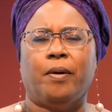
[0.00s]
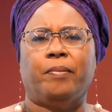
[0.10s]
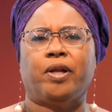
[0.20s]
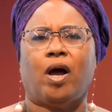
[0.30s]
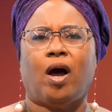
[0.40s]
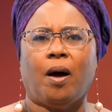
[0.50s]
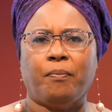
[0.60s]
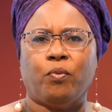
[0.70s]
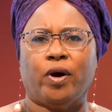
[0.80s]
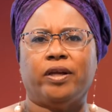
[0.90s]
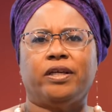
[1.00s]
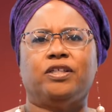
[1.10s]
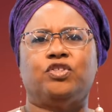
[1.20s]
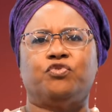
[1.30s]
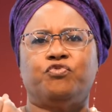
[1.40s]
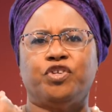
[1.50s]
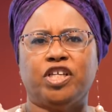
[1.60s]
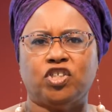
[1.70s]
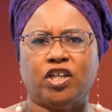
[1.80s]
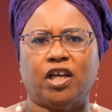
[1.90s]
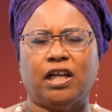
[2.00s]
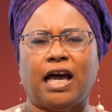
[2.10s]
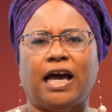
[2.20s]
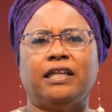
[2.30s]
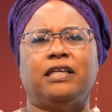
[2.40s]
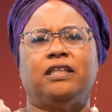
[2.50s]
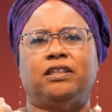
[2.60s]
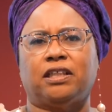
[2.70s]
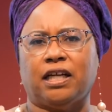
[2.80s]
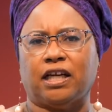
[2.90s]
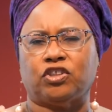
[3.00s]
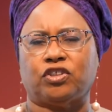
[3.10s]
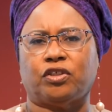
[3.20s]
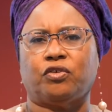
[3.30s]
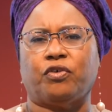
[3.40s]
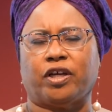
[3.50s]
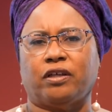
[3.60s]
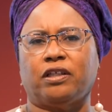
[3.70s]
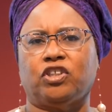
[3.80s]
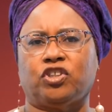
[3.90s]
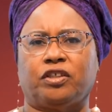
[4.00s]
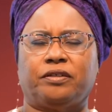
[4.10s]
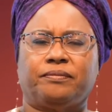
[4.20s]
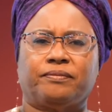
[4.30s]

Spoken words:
but upward into regional and international recognition,